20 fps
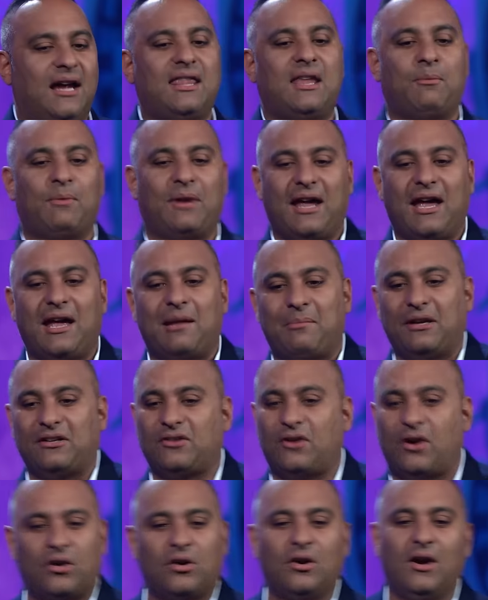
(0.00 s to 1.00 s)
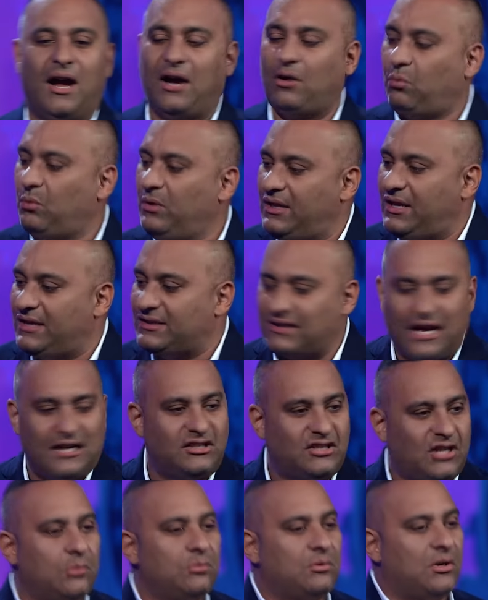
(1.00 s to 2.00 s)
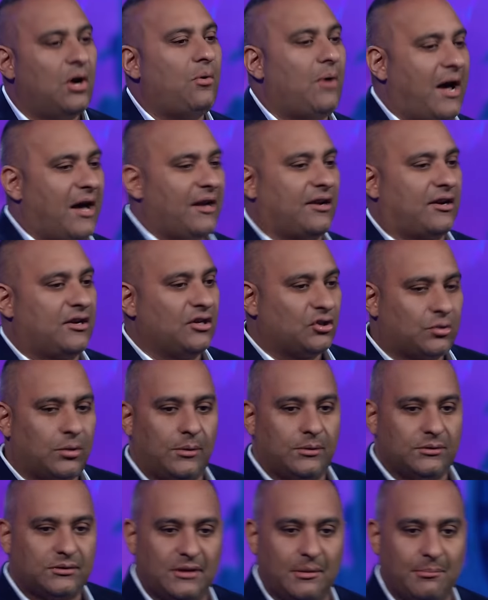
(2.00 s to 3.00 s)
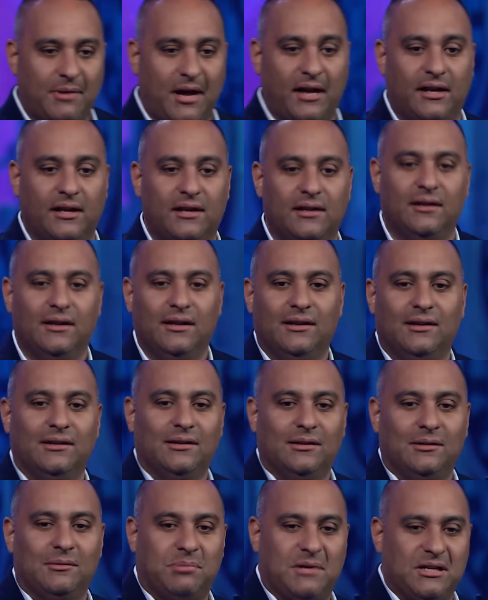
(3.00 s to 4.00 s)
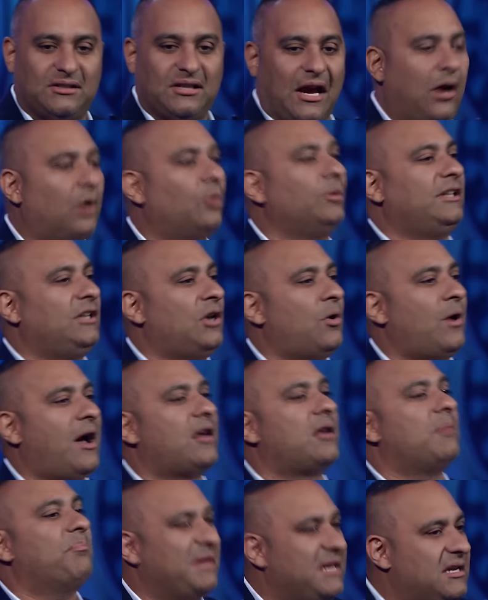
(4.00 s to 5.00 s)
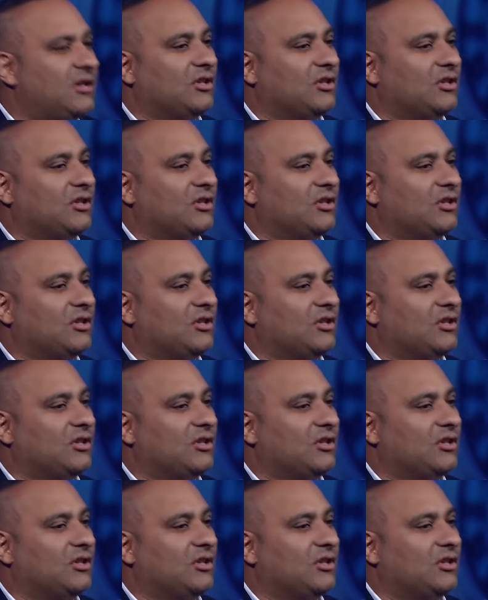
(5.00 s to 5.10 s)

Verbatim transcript: And then when I had my daughter, I realized I don't know how to control somebody because I only know how to be